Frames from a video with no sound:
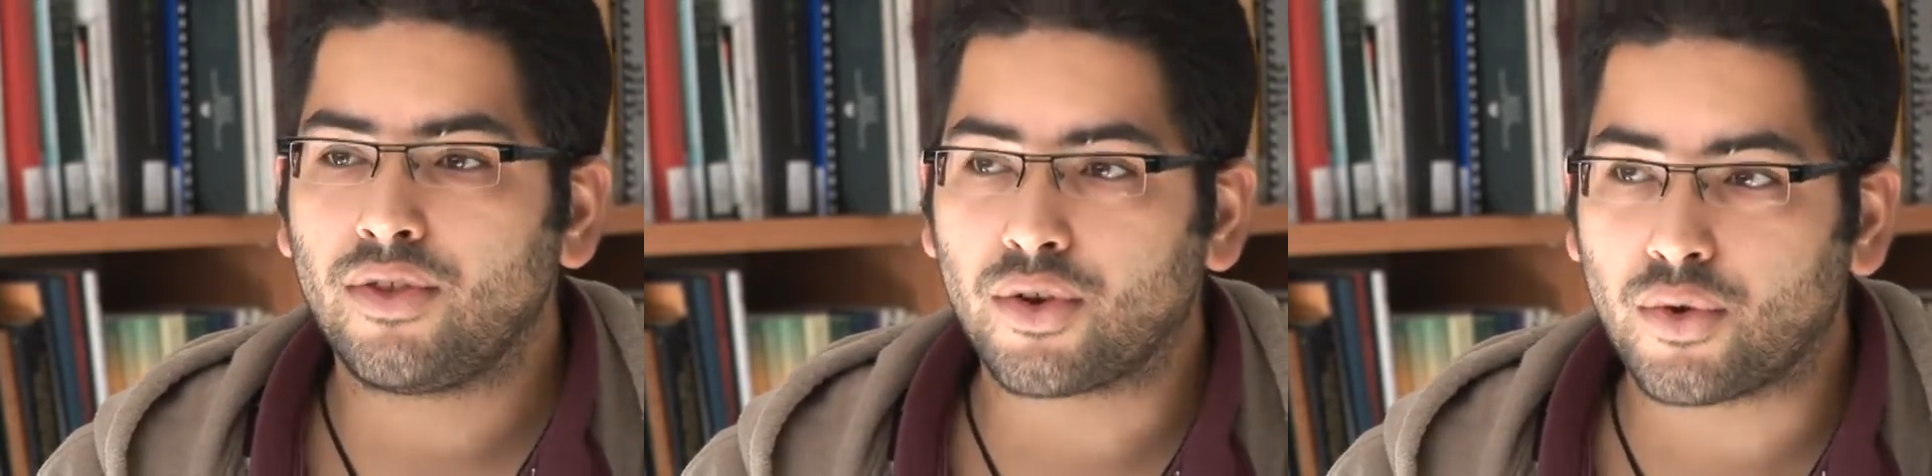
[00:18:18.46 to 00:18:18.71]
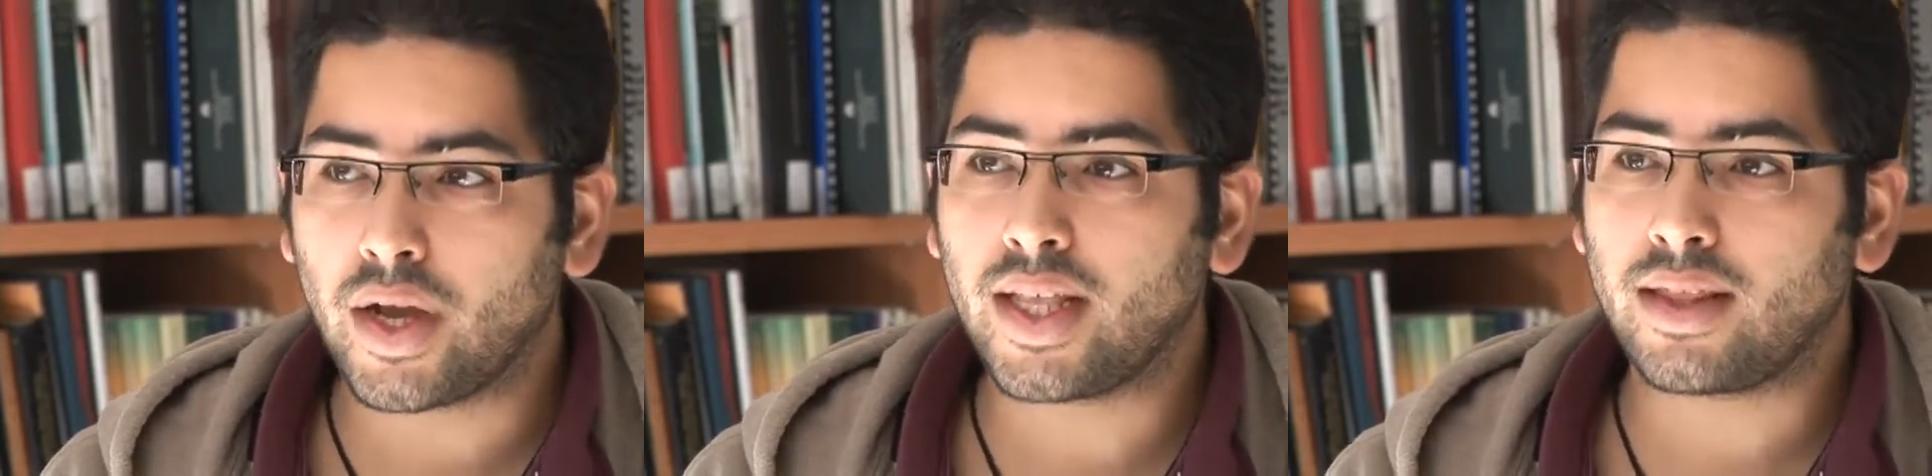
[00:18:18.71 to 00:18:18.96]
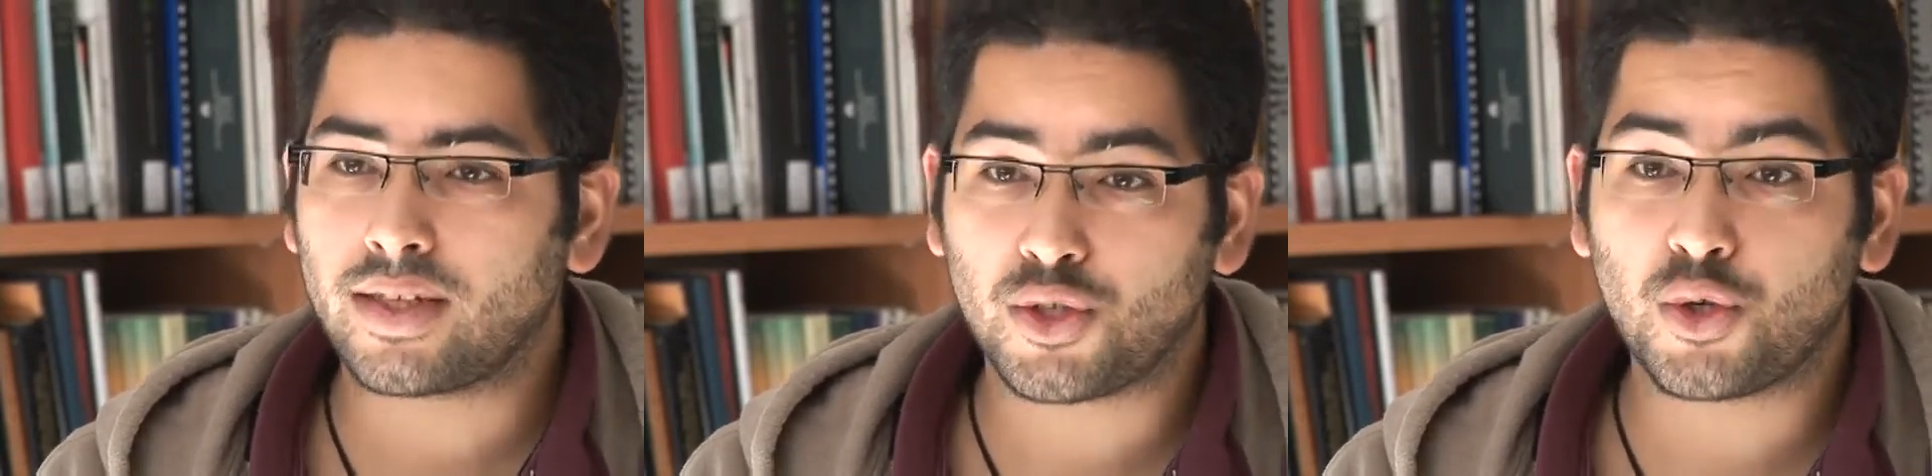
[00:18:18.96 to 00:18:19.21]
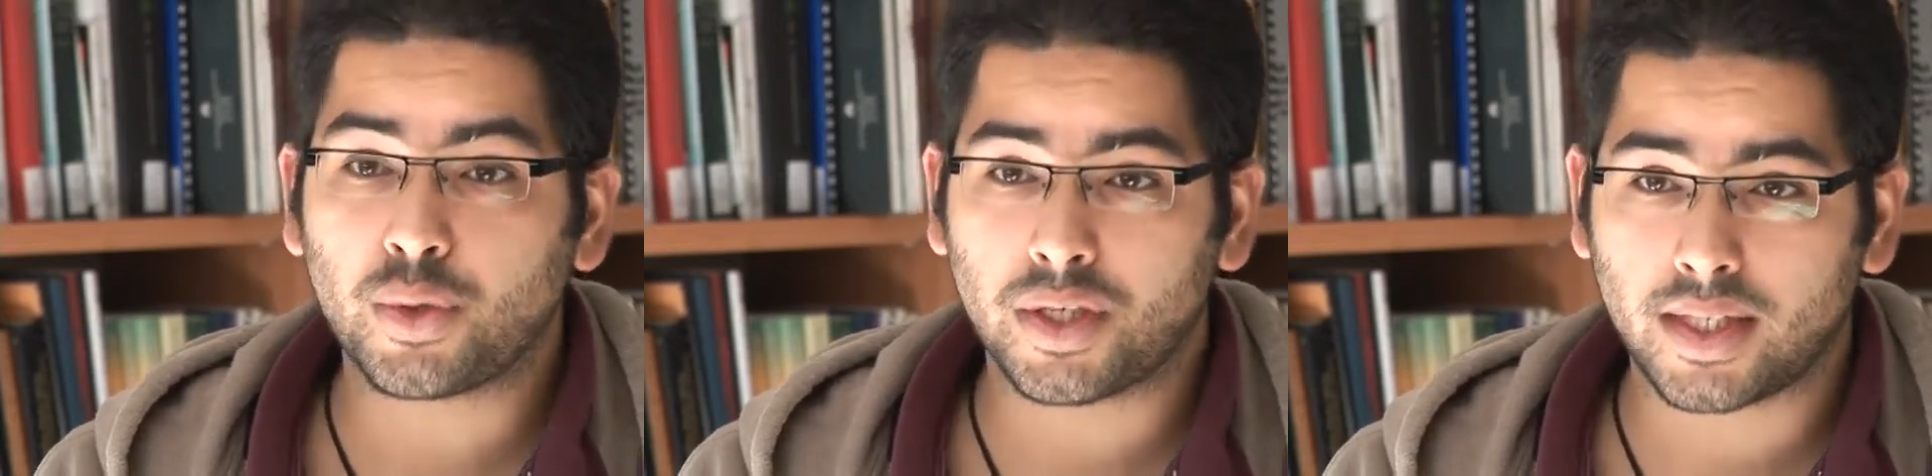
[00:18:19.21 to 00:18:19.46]
To create this
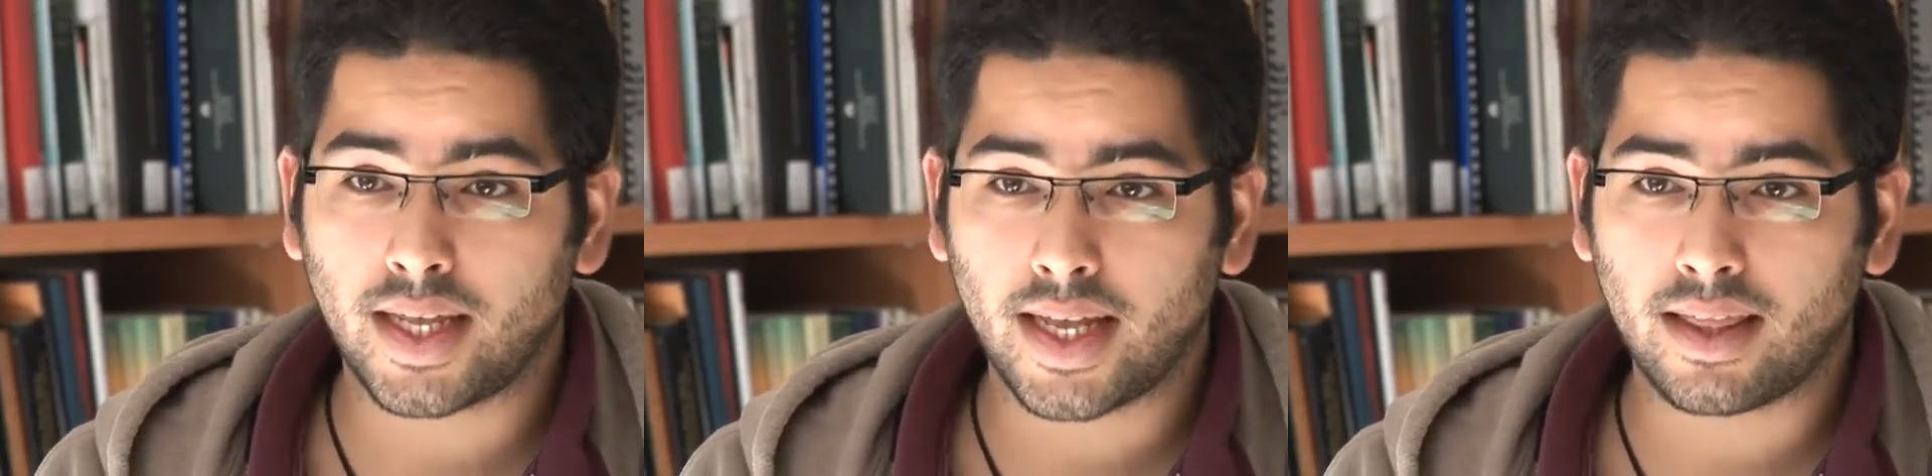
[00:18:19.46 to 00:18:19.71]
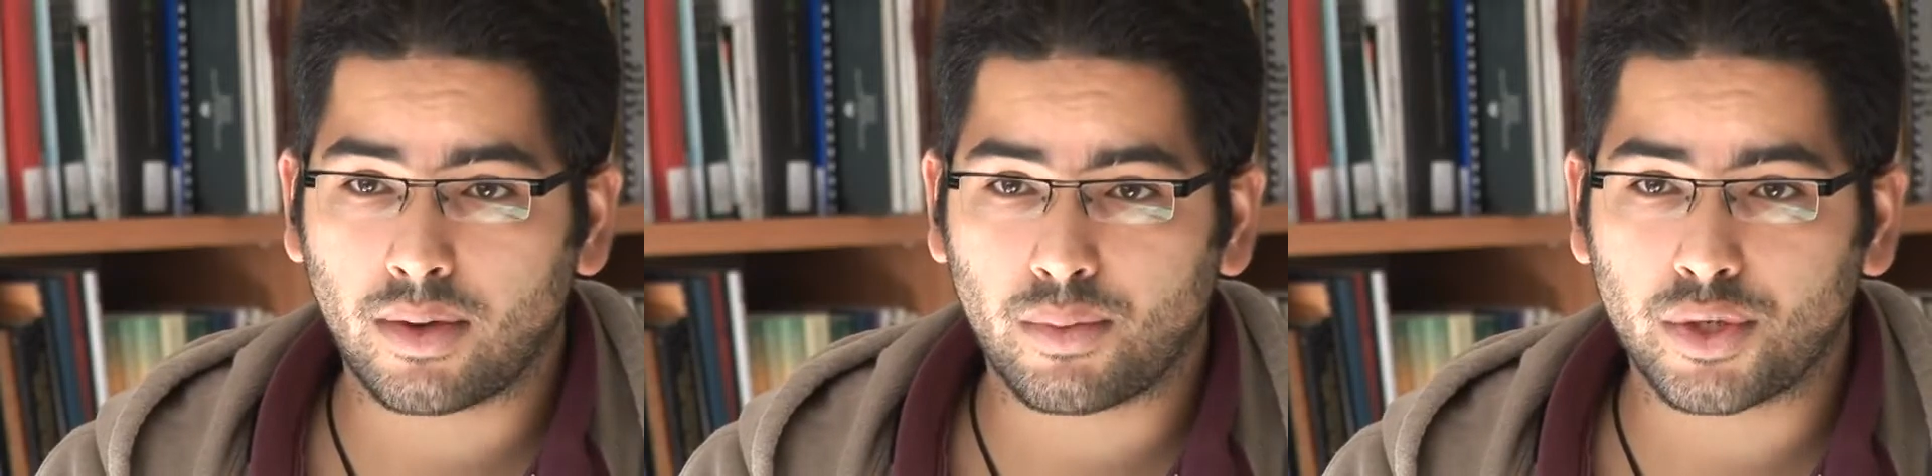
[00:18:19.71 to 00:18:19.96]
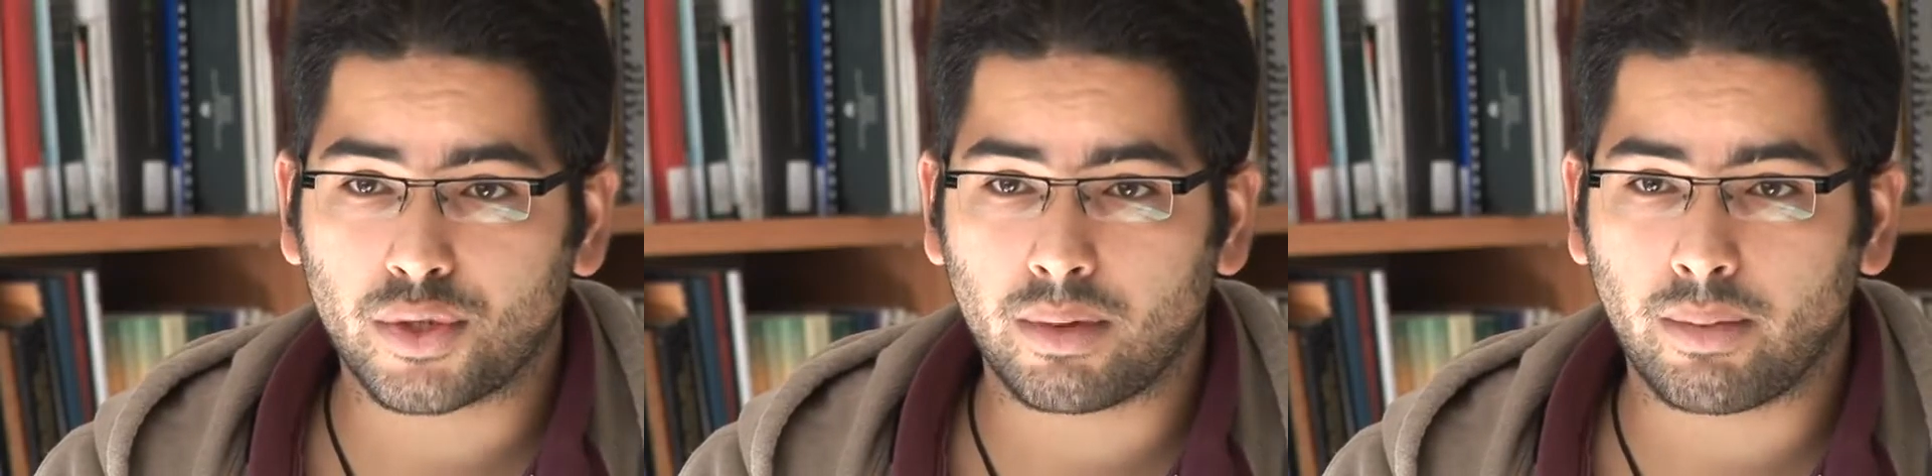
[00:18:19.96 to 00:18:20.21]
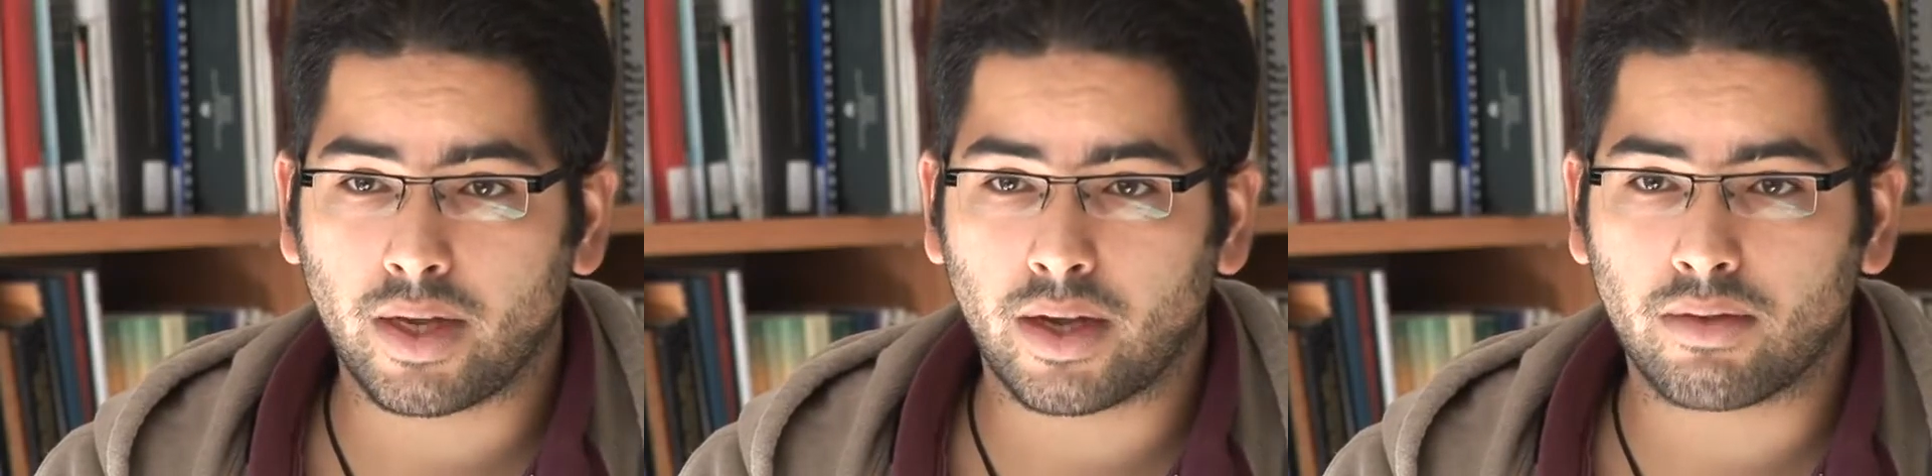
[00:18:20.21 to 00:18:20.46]
Jewish state that we're
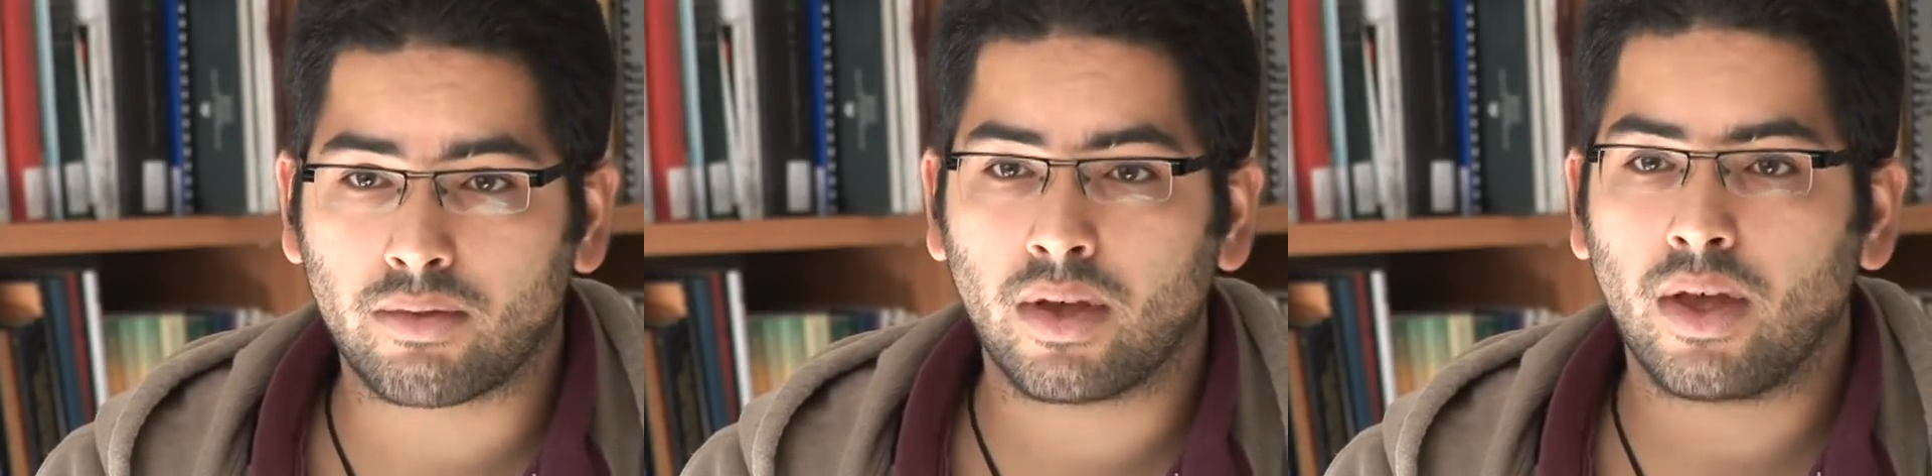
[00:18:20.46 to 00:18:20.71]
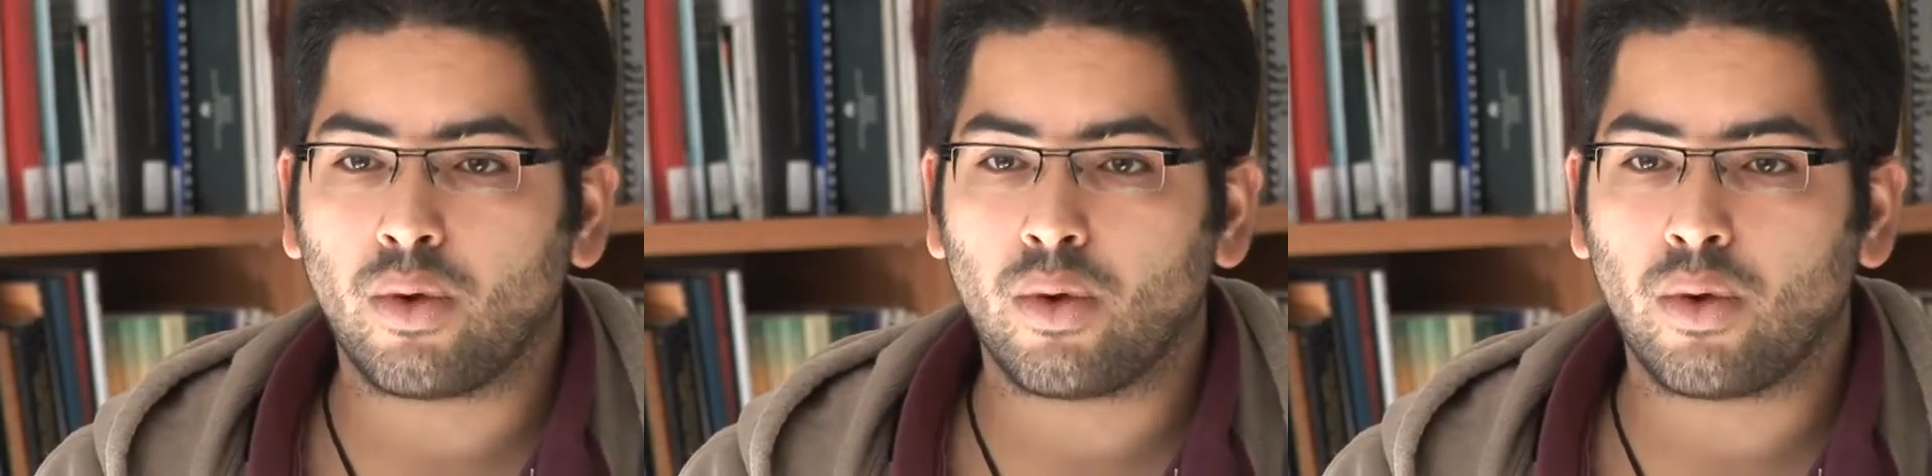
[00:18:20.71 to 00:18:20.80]
dreaming of,